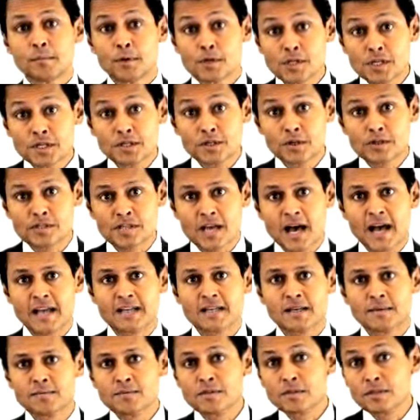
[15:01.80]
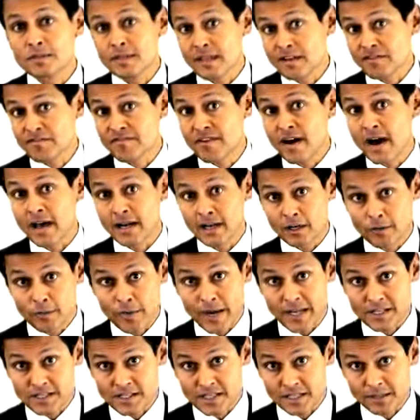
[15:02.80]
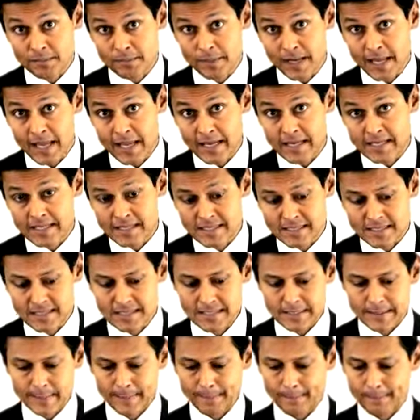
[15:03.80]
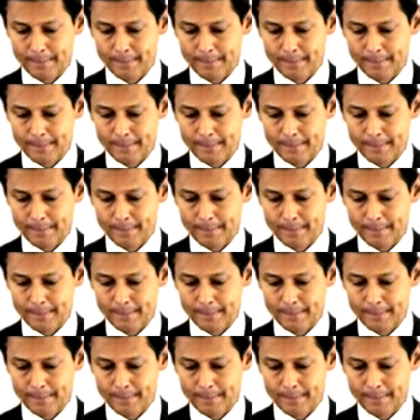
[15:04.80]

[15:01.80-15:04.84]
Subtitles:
pushing those items to their final resting place.